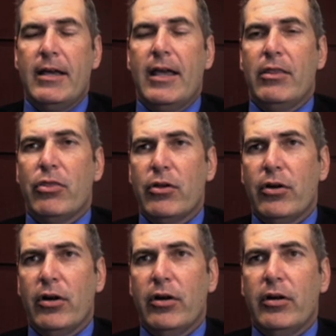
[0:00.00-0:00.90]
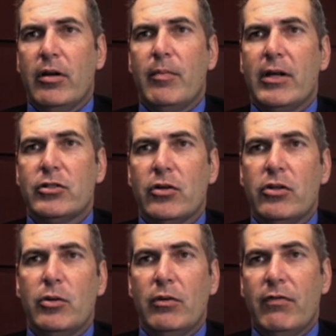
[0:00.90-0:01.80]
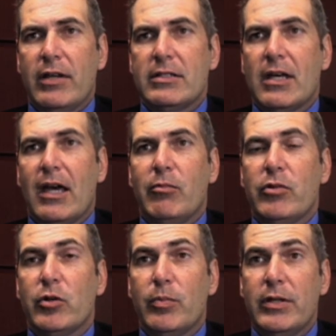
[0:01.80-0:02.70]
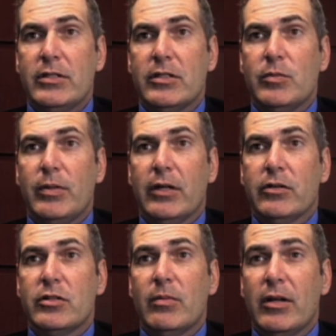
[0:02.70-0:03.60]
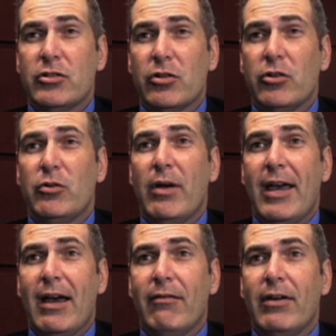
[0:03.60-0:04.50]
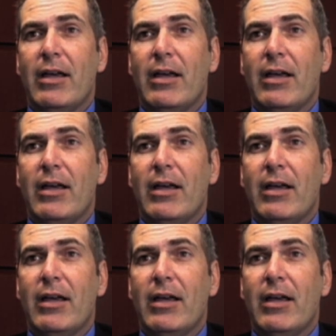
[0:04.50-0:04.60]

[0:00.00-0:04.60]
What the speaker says: And third, make sure that you invest time with your business peers to make sure you have